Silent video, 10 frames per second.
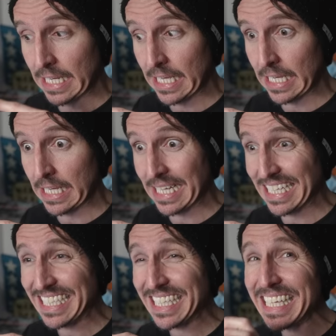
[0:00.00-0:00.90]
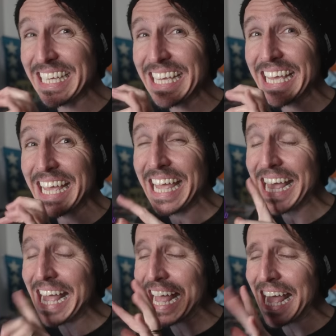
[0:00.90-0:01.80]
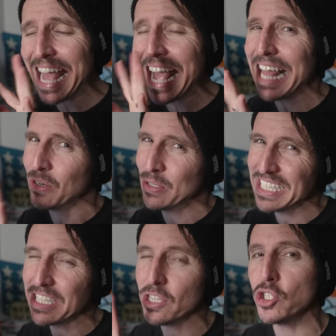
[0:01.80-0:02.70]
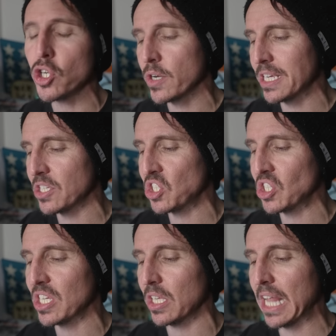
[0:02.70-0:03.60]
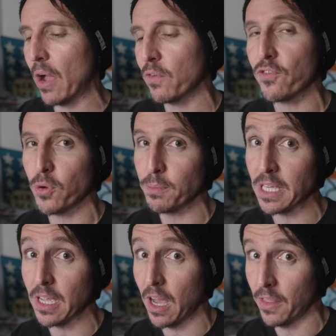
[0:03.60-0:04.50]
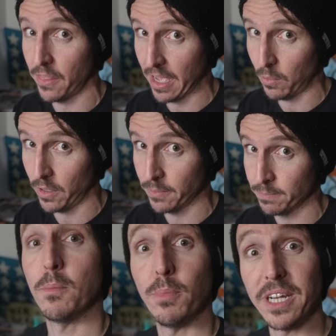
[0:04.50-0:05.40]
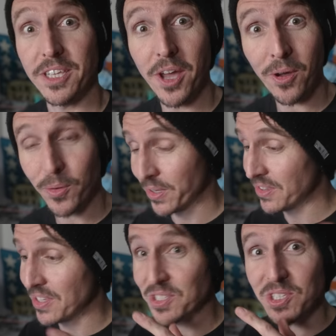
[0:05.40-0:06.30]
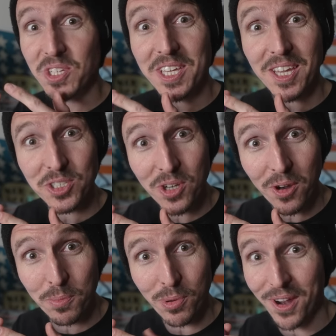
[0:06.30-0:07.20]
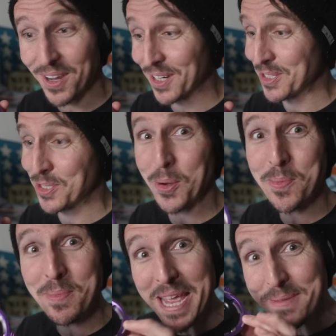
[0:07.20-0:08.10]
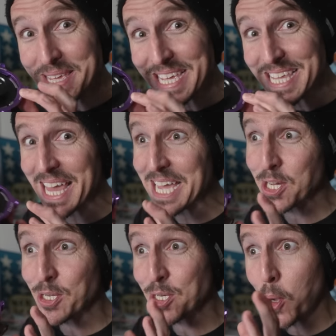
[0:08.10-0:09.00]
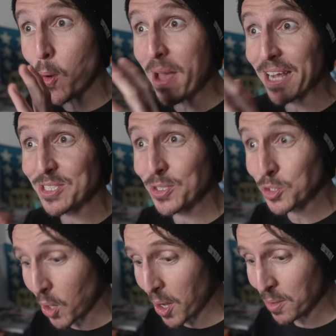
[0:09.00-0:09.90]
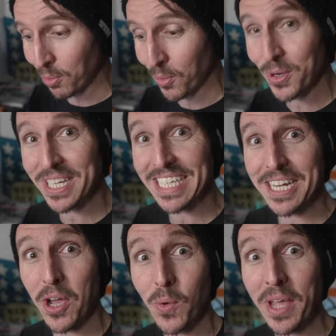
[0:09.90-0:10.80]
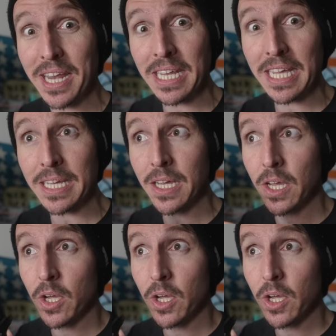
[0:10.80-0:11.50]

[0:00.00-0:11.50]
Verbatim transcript: uh, I don't know, the jury is still out for me on that one. But yo, this is a Kickstarter product, so maybe they could go back to the drawing board, you know, and uh,